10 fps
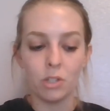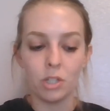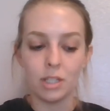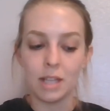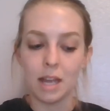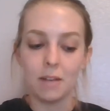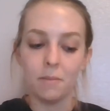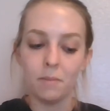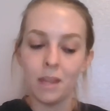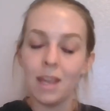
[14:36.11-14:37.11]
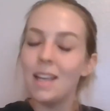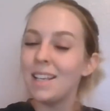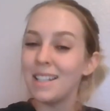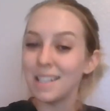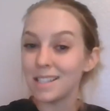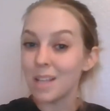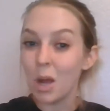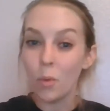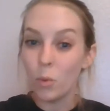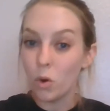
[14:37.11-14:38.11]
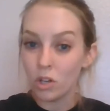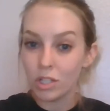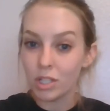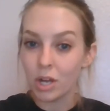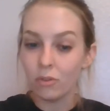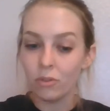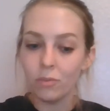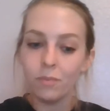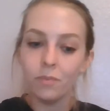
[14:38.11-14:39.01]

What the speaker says: she said. "It's a war zone."